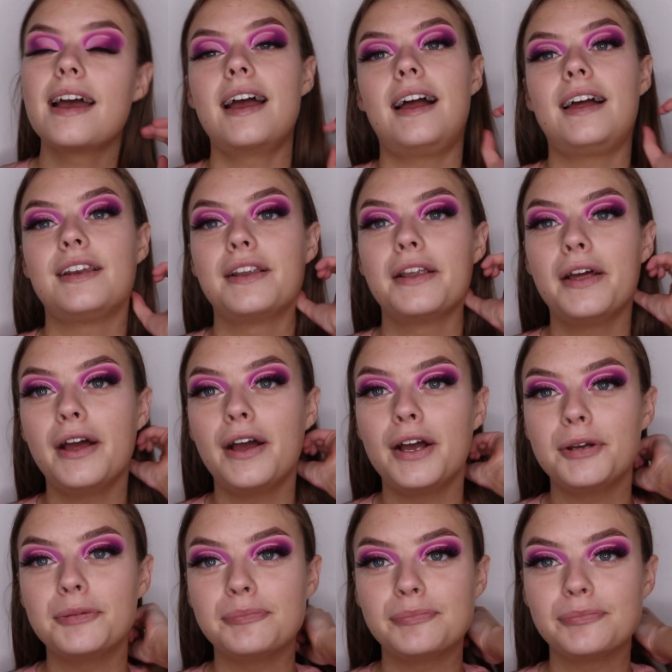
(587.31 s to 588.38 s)
and
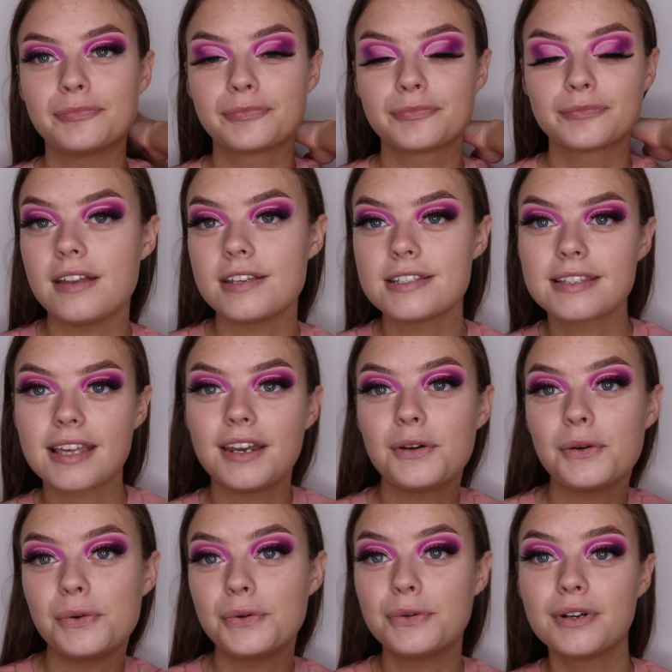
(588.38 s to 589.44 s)
I just got it
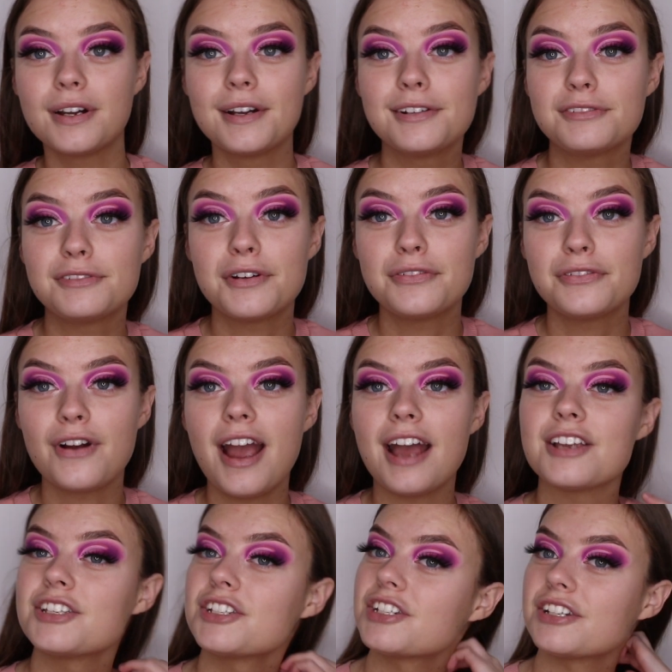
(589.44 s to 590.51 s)
all
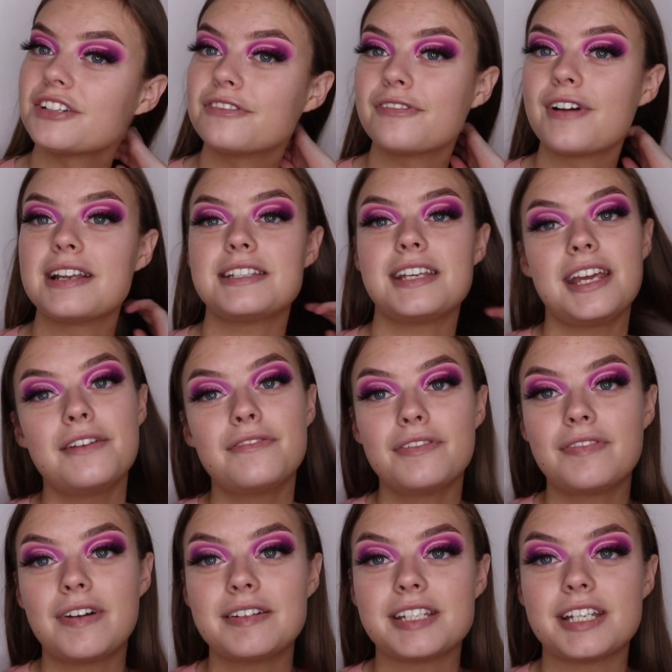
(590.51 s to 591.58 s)
refreshed and ready for
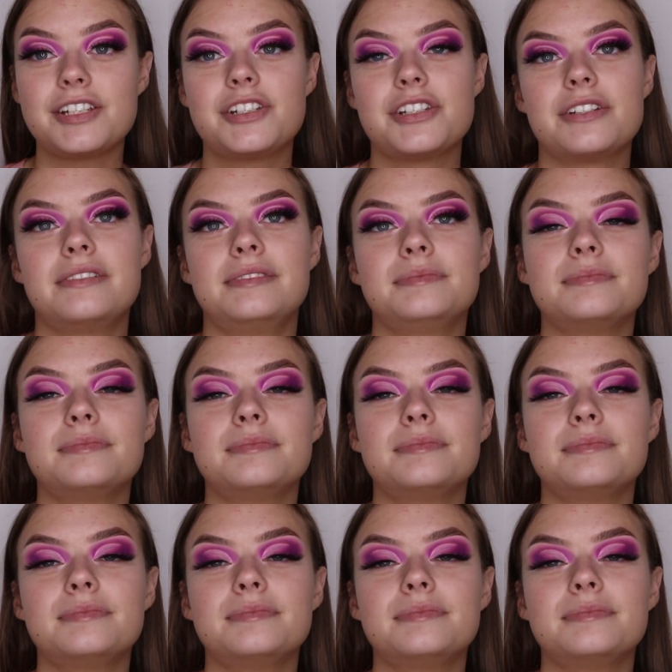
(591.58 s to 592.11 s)
foundation.